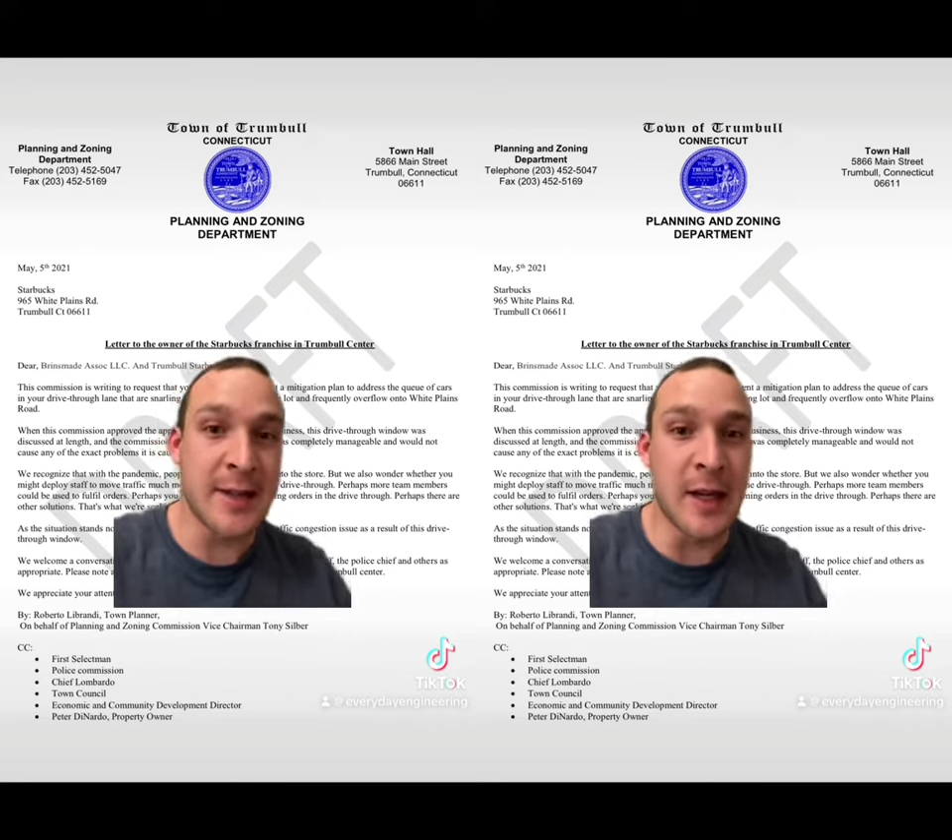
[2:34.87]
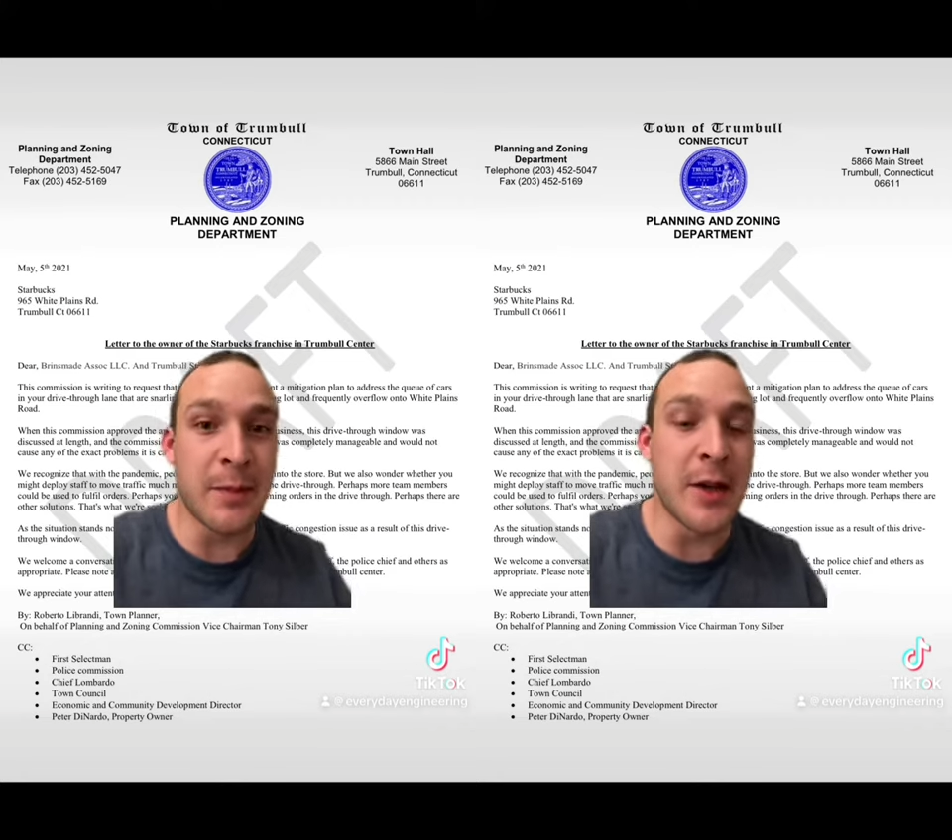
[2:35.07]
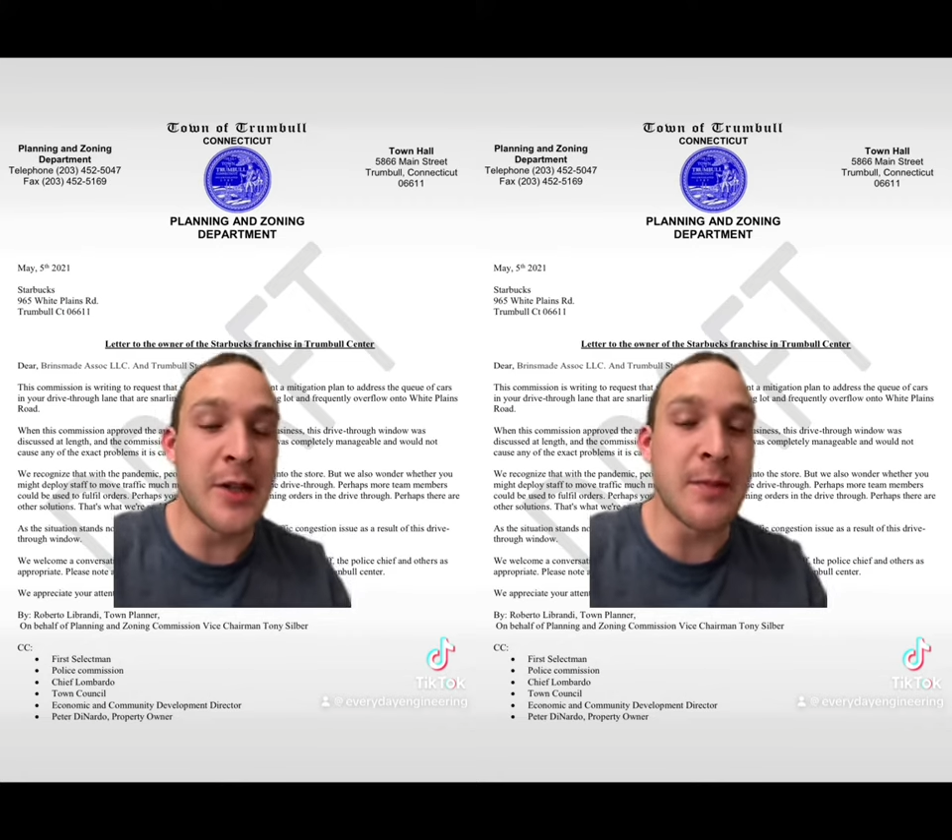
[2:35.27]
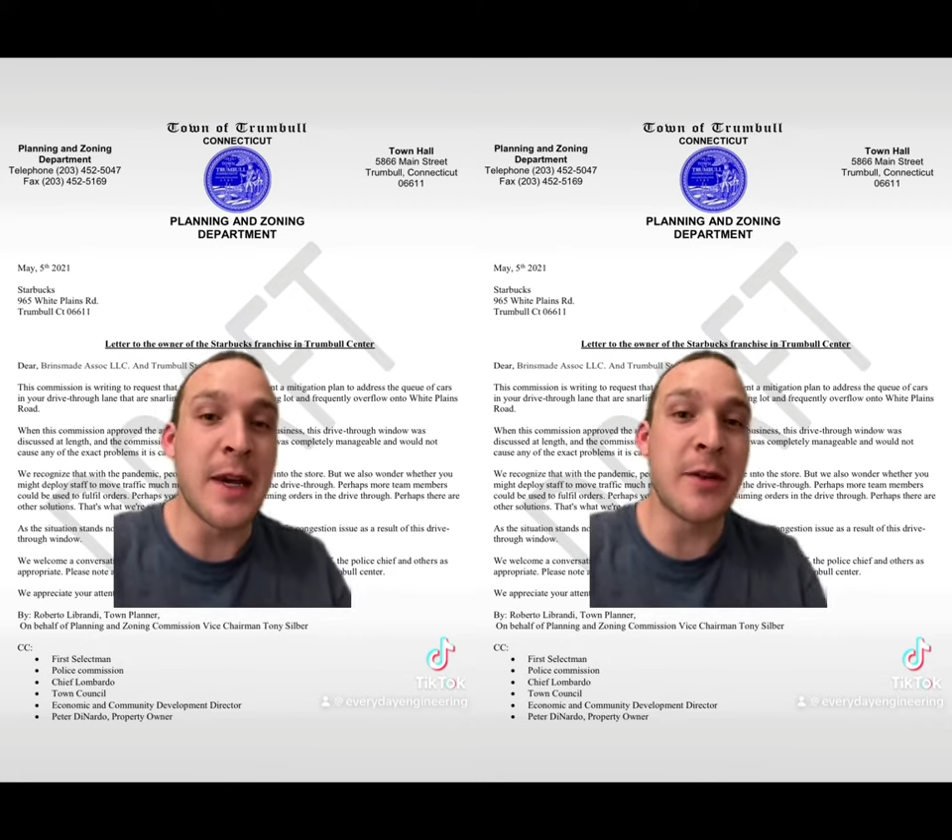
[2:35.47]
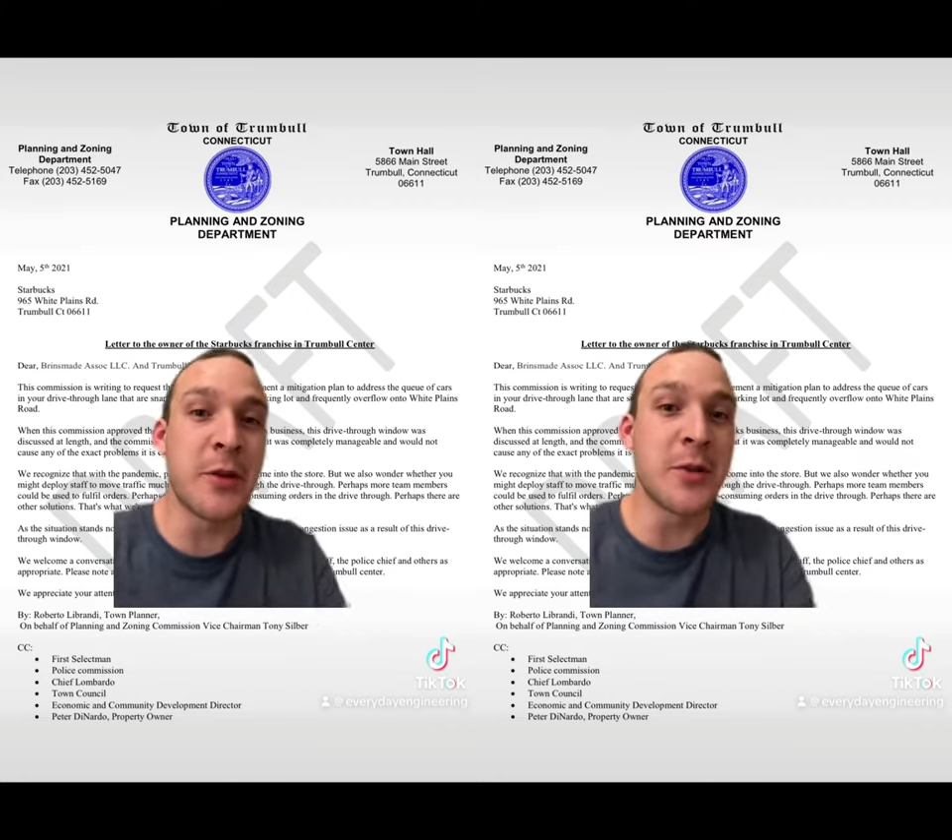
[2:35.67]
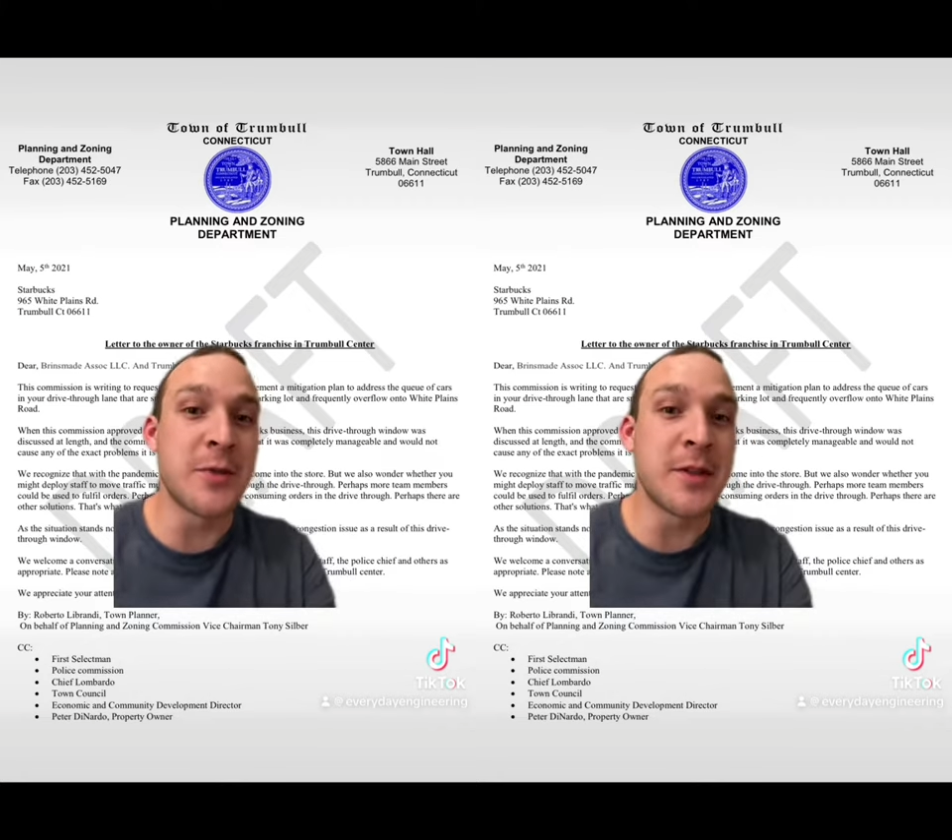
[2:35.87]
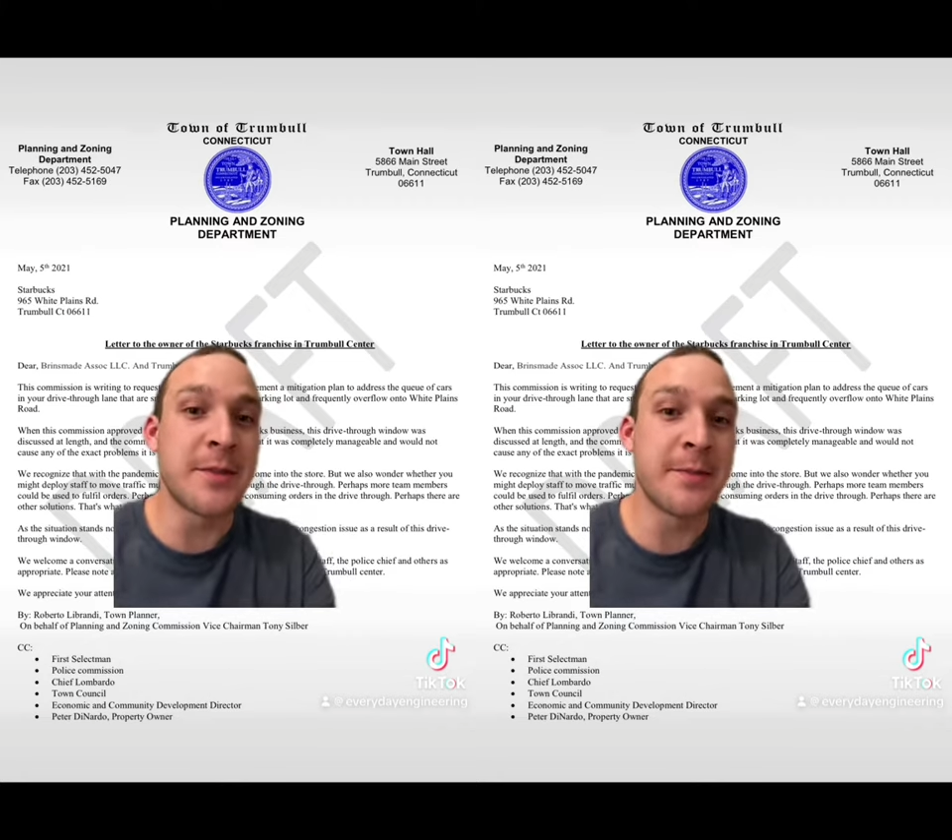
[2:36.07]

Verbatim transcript: up onto main roads.